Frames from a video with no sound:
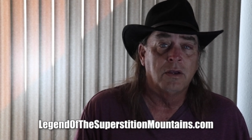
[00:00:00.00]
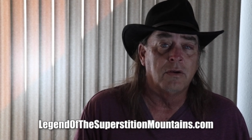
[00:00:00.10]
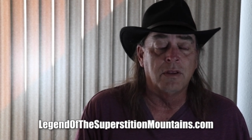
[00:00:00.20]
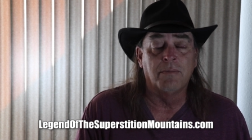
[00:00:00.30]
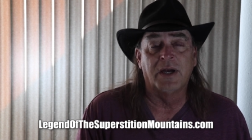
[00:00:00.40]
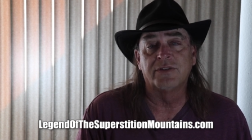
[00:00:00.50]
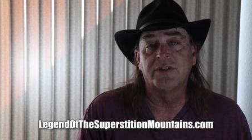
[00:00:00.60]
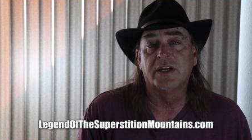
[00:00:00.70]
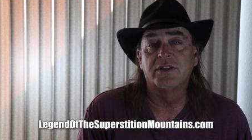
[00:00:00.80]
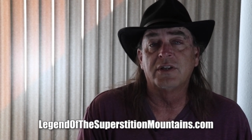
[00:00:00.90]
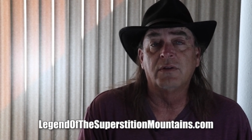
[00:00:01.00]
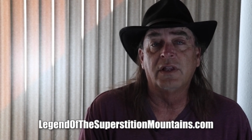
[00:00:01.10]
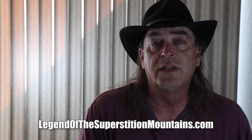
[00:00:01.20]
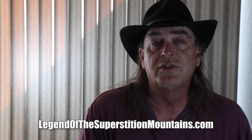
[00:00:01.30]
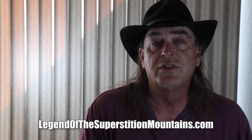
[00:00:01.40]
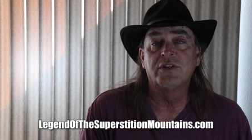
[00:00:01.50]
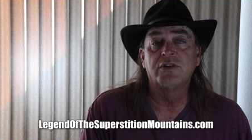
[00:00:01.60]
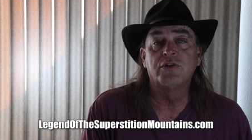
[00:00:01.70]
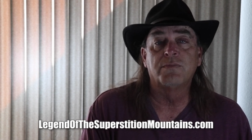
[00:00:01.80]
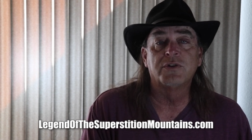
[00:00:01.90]
go to the About section,
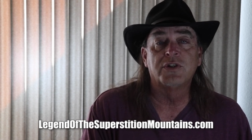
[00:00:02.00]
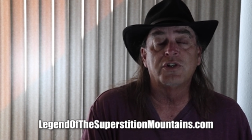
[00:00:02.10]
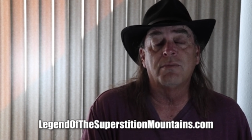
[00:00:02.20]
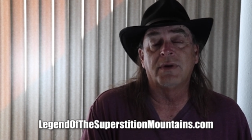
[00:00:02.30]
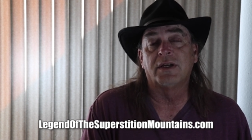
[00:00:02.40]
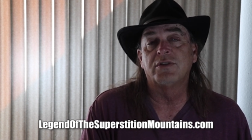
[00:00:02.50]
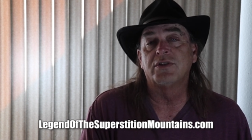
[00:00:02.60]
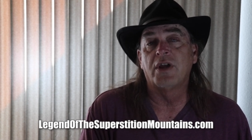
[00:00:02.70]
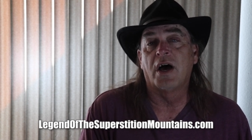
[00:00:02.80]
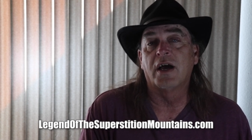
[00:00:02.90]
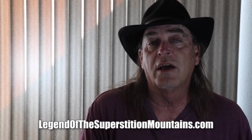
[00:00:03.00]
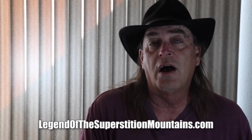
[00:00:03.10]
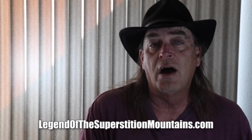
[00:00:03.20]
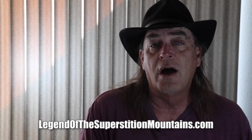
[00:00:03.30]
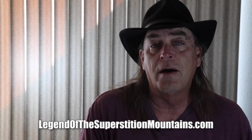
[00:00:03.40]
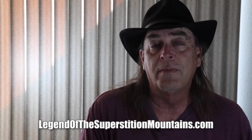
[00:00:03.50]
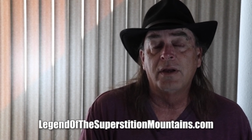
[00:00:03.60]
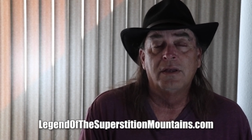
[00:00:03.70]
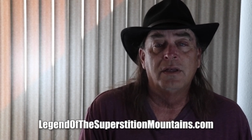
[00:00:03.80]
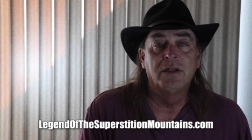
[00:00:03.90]
legendsofthesuperstitionmountains.com.